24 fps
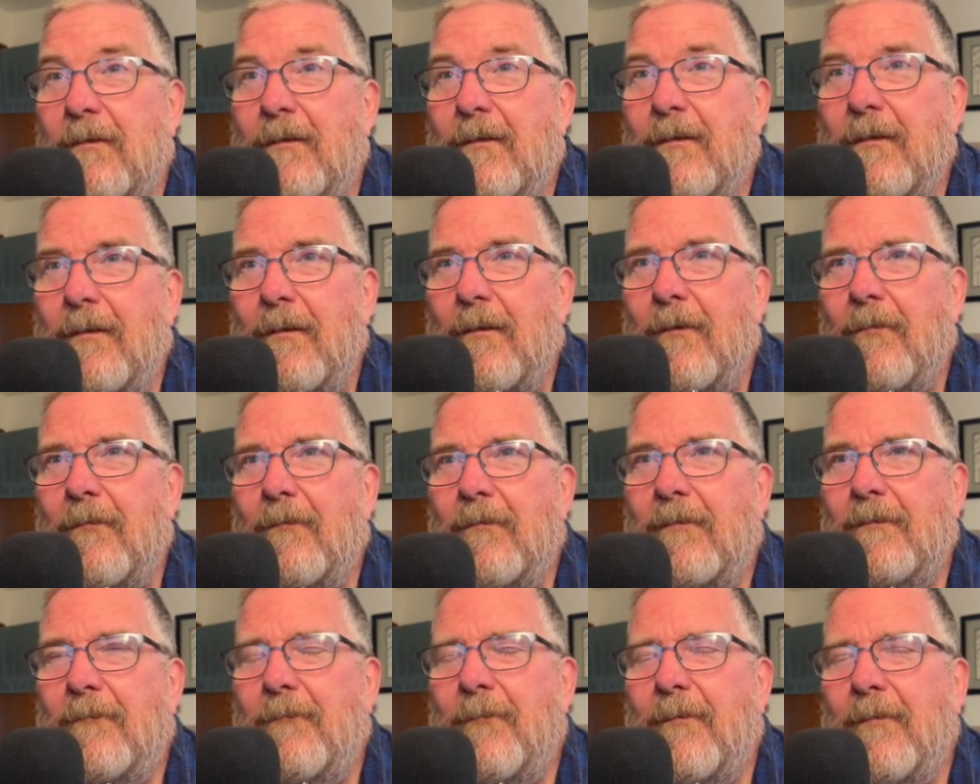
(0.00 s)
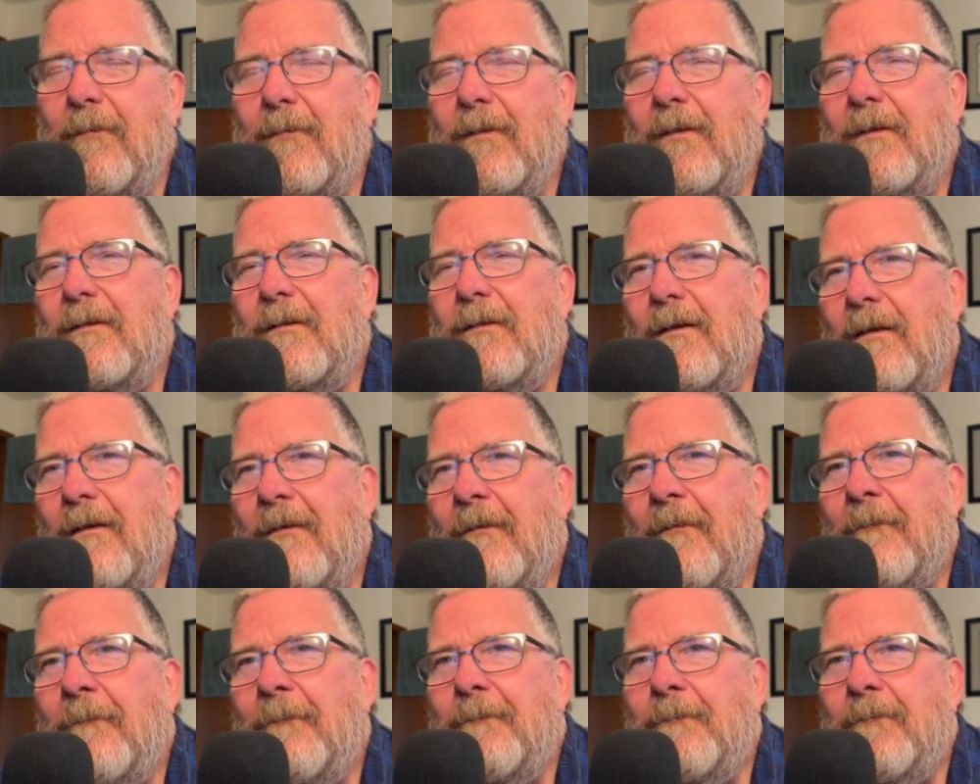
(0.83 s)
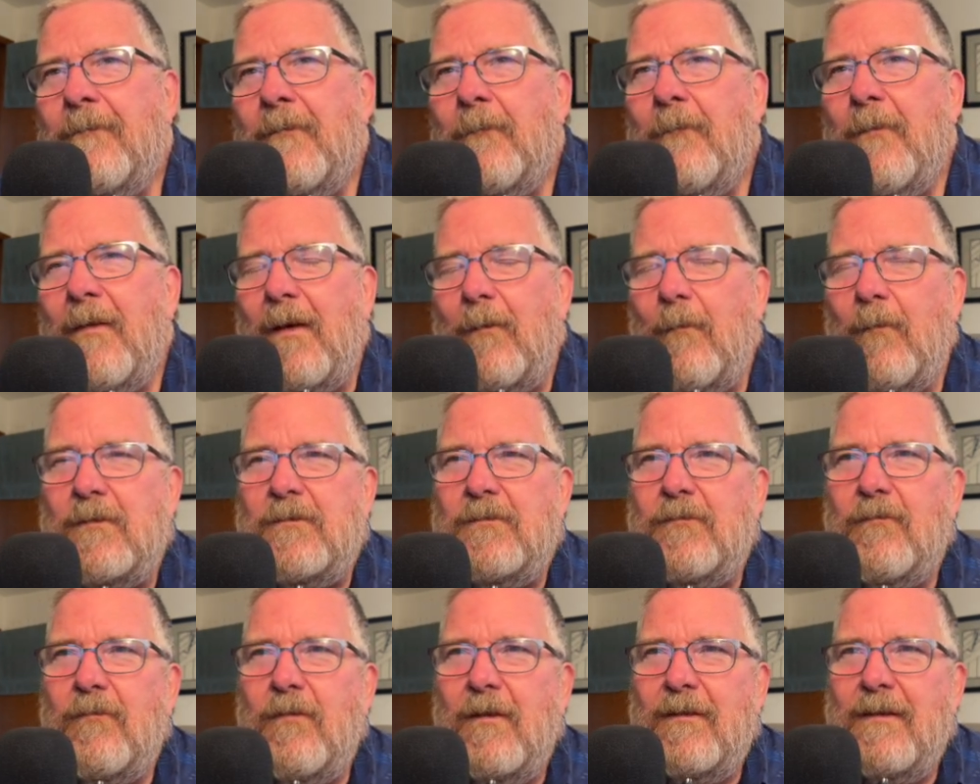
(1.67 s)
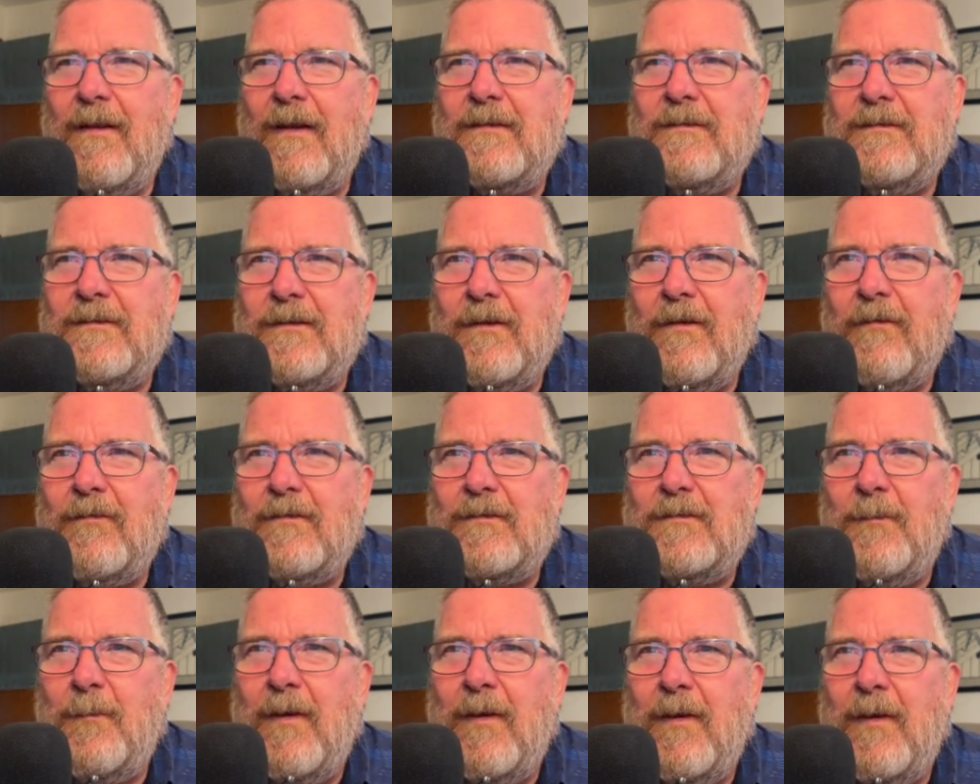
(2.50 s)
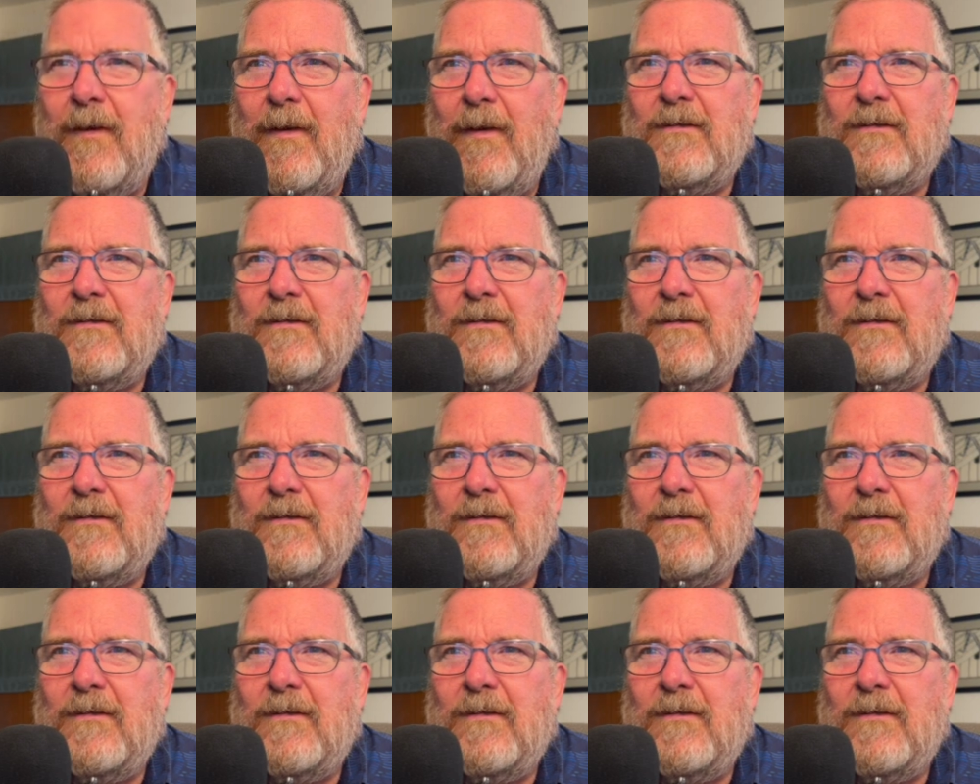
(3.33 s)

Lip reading: but I wasn't really that serious about it.